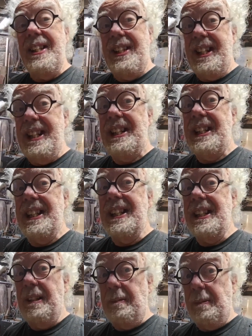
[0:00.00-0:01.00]
This is
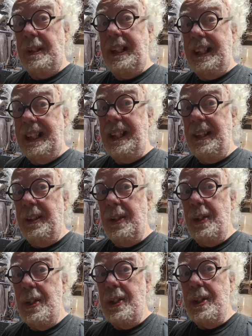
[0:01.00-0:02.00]
a really
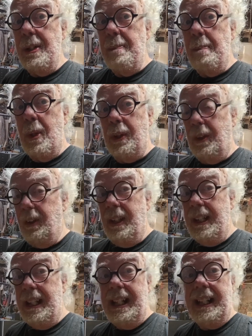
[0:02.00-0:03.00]
good model.
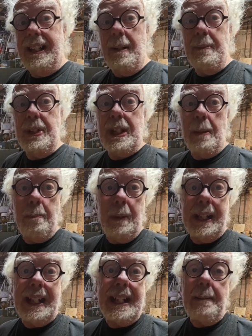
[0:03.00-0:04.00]
It comes
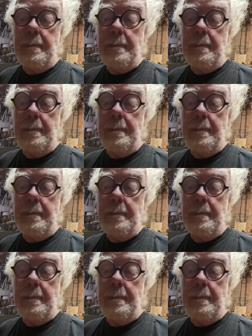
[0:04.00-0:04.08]
completely